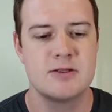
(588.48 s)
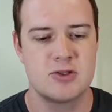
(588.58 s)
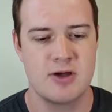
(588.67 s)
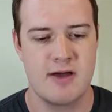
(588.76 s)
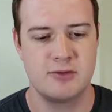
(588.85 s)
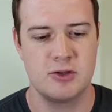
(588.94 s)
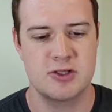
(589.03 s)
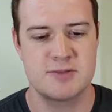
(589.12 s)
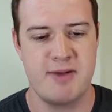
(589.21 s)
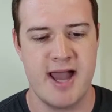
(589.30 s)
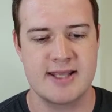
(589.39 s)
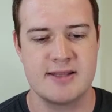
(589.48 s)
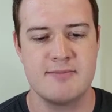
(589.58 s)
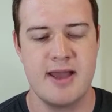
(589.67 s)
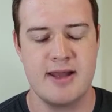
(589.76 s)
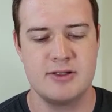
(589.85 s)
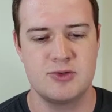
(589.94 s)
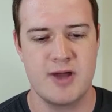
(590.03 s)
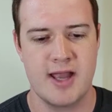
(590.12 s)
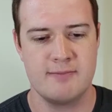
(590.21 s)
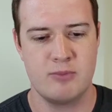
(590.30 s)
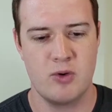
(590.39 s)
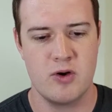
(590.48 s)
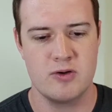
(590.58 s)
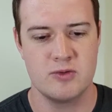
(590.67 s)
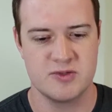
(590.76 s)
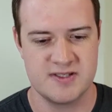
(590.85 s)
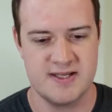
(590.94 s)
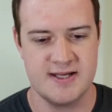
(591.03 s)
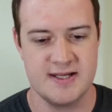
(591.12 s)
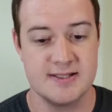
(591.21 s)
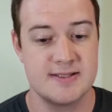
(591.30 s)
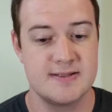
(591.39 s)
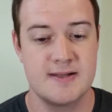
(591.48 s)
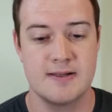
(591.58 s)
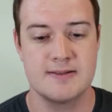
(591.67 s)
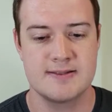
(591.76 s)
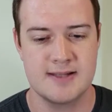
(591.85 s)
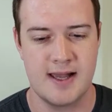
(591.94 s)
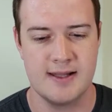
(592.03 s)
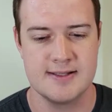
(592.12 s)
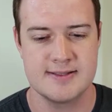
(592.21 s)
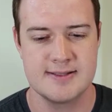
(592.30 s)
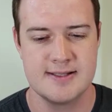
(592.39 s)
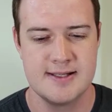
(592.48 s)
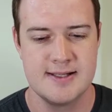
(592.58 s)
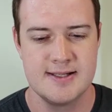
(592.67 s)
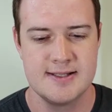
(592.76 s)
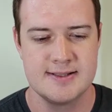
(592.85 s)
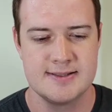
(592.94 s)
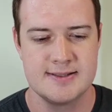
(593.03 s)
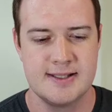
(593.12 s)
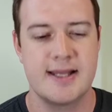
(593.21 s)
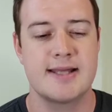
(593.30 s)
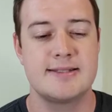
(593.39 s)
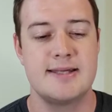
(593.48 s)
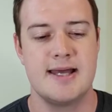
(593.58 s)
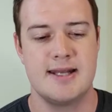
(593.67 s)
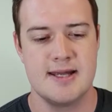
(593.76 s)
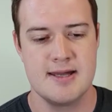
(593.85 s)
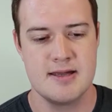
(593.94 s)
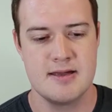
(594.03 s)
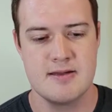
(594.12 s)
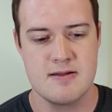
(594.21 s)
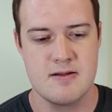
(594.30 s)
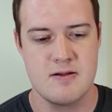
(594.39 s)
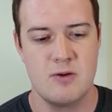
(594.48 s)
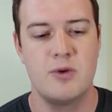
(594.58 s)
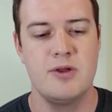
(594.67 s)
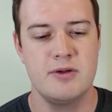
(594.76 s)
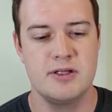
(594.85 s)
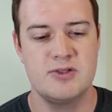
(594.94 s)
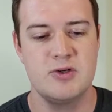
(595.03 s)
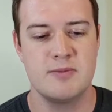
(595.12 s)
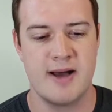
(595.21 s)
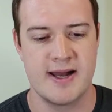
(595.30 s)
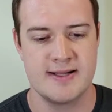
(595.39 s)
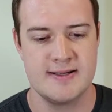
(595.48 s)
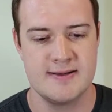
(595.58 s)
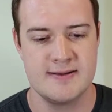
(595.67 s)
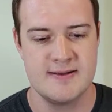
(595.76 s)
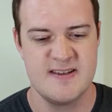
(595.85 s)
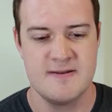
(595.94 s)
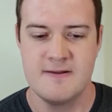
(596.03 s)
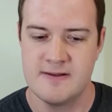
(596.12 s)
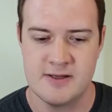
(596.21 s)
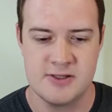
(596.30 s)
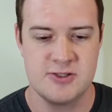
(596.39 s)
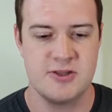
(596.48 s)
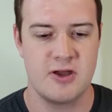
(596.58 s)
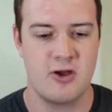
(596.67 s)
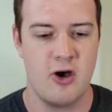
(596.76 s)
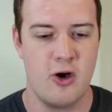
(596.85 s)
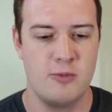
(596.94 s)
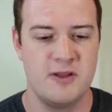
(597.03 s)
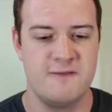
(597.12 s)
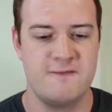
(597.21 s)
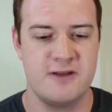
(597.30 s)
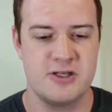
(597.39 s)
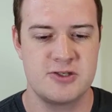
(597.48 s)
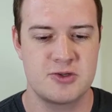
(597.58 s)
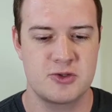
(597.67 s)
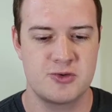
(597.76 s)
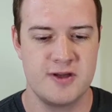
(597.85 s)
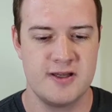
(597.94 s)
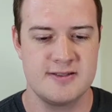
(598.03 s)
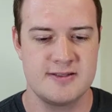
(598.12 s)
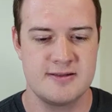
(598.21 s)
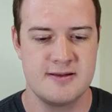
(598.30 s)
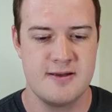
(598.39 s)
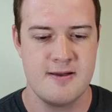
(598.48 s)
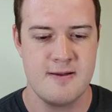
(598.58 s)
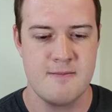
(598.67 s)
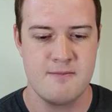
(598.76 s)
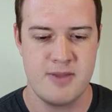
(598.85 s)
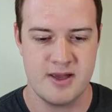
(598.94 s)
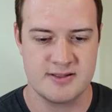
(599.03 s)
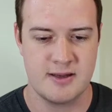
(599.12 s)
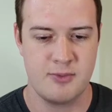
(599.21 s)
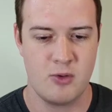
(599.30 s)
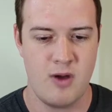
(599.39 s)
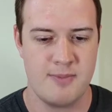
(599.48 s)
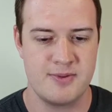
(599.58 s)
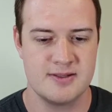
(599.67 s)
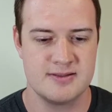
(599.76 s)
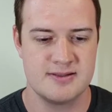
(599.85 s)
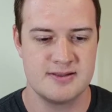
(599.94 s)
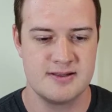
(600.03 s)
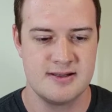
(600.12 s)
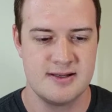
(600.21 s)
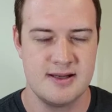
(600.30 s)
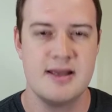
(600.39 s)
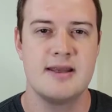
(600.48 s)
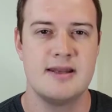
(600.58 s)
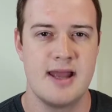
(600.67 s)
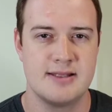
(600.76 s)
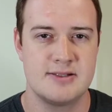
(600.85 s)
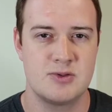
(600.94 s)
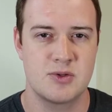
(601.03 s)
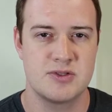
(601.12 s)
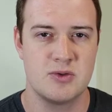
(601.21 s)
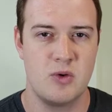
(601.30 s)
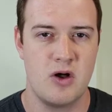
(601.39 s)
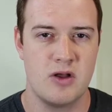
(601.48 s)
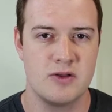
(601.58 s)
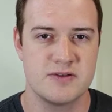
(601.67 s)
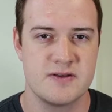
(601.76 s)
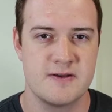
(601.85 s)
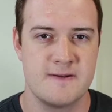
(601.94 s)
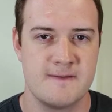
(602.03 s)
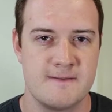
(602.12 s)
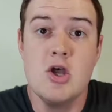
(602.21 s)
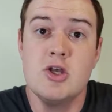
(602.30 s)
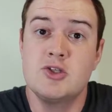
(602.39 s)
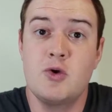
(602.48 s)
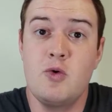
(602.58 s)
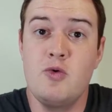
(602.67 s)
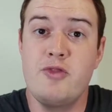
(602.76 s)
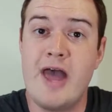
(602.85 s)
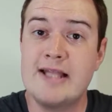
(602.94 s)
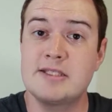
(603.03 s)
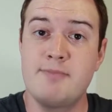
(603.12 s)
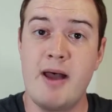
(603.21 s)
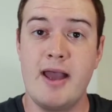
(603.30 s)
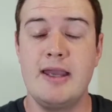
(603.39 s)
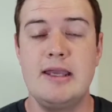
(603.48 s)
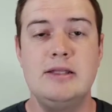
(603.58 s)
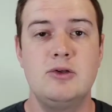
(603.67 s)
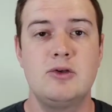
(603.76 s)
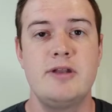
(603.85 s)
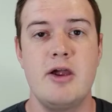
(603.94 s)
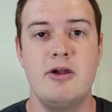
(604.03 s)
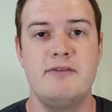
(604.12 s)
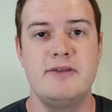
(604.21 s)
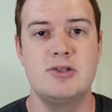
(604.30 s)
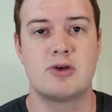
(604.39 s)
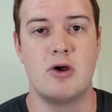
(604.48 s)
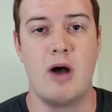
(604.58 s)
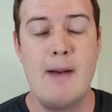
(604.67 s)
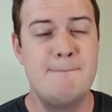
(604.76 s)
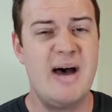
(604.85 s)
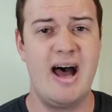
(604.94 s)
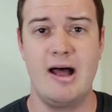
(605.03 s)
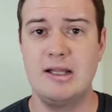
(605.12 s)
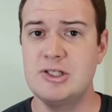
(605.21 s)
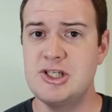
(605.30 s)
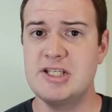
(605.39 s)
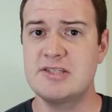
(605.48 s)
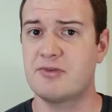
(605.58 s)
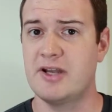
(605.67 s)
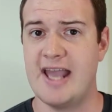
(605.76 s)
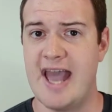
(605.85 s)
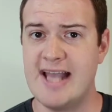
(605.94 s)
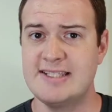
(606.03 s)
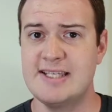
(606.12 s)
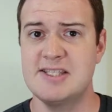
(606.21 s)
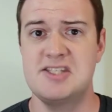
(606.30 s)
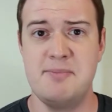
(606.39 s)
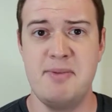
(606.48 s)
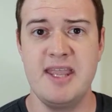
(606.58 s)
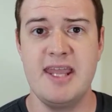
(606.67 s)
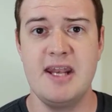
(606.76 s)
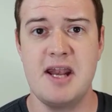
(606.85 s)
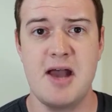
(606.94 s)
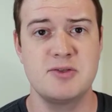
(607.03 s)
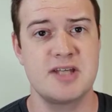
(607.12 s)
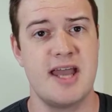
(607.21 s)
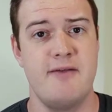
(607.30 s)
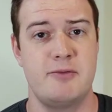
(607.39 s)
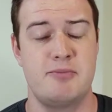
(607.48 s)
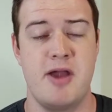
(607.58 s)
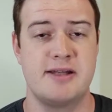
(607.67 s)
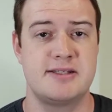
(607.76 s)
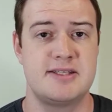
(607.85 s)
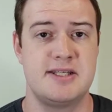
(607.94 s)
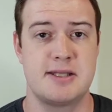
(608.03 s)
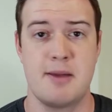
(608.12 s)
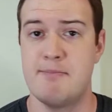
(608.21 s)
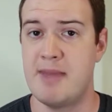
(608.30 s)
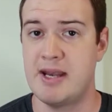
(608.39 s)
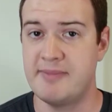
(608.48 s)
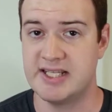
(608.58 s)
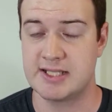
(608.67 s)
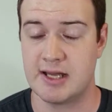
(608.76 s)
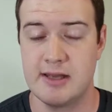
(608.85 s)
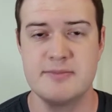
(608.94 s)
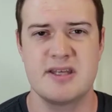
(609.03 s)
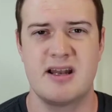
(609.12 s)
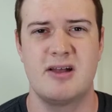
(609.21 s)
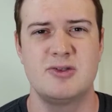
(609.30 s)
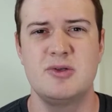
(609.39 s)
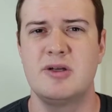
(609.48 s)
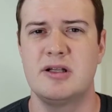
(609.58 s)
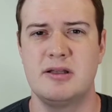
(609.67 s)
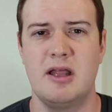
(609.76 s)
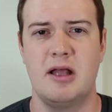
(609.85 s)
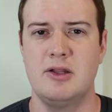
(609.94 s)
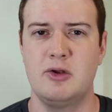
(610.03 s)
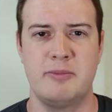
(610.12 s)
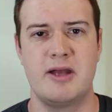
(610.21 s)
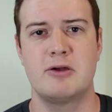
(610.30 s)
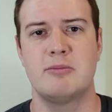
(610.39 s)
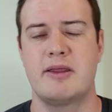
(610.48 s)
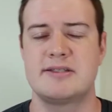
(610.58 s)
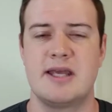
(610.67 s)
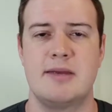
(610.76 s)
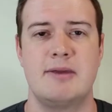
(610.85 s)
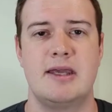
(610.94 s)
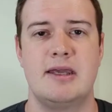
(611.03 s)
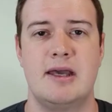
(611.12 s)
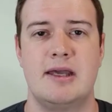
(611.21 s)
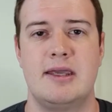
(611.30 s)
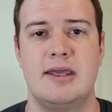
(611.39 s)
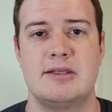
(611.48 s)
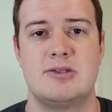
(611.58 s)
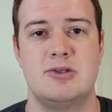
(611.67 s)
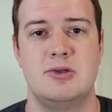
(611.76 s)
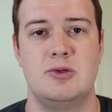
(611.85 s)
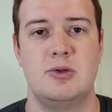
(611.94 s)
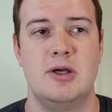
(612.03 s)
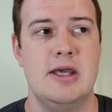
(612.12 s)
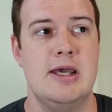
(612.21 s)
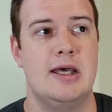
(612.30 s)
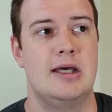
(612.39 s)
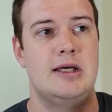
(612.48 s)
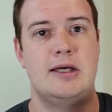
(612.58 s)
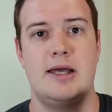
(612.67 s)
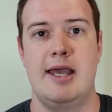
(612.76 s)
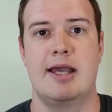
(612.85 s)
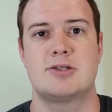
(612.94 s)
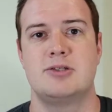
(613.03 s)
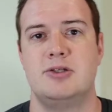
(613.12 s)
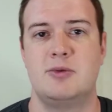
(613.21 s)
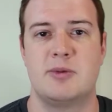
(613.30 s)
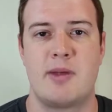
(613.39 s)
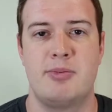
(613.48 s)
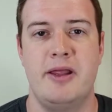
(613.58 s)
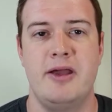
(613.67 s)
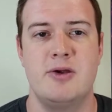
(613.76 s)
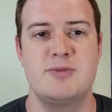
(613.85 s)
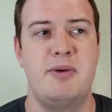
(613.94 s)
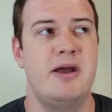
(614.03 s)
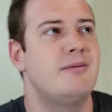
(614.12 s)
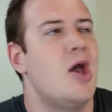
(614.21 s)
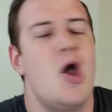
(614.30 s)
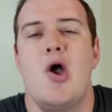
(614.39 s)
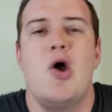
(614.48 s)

Traveler looks back at the man and Dragonborn who sit in stunned silence. Like I said, What are you going to do about it? She then calmly finishes her drinks, picks up her weapons, and heads towards the walls. So that's my narrative intro. Apologies for any accents dipping in and out. I haven't practiced it many times, and I'll do it a little better by the time I get to actually do it with my players, but